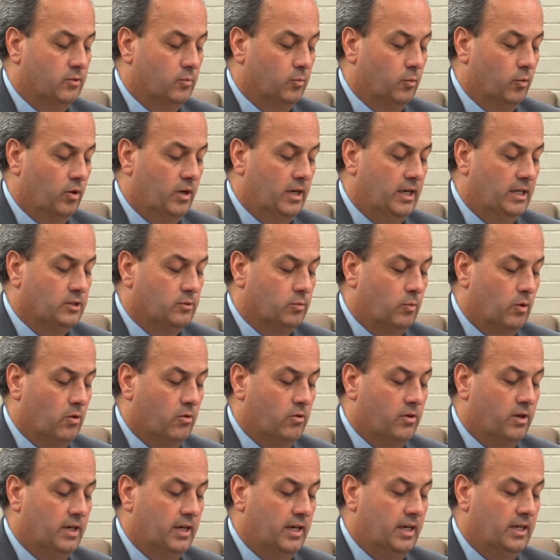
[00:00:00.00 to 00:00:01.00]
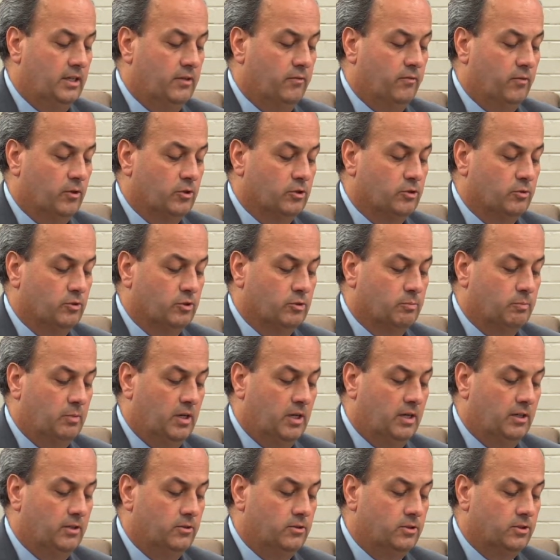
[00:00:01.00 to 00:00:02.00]
And whereas Walker County first
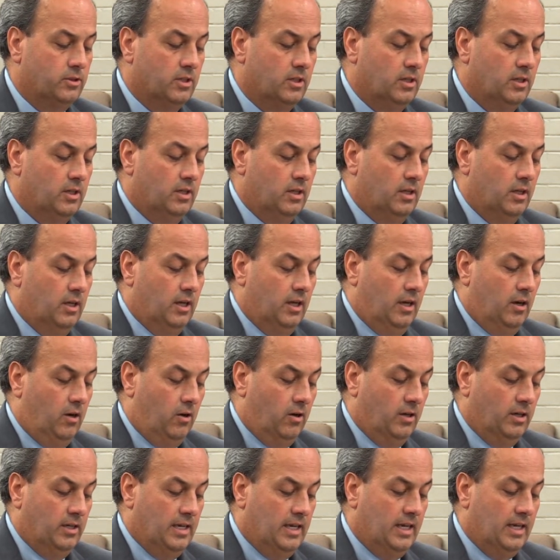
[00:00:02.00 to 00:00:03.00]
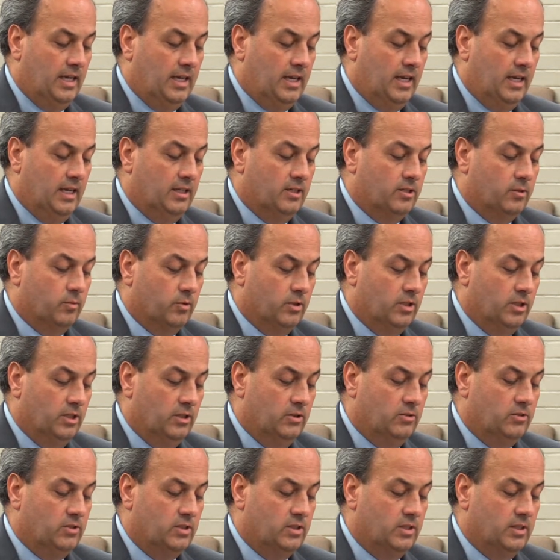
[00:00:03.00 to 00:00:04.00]
responders are dedicated to
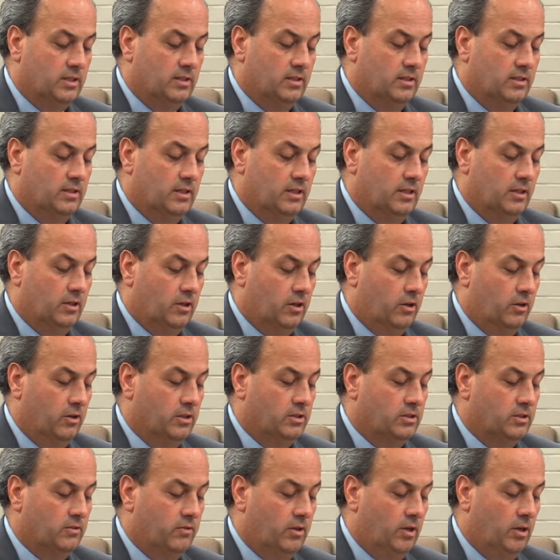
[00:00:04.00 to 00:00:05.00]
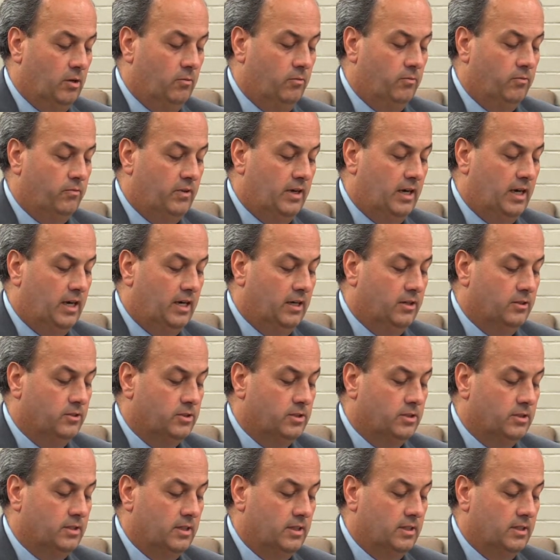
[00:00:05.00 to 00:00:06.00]
reducing the occurrence of home
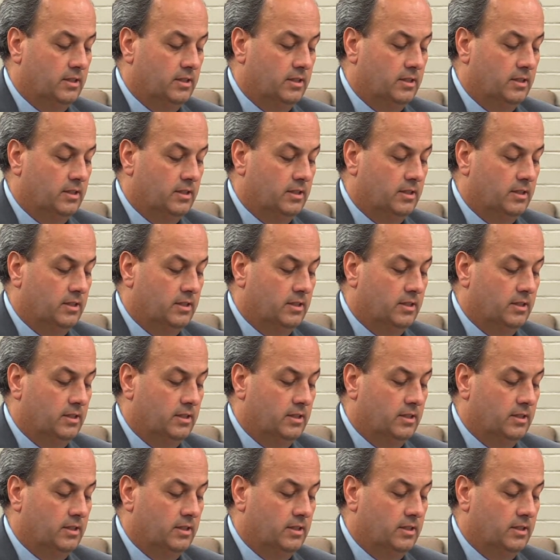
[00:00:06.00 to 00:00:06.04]
fires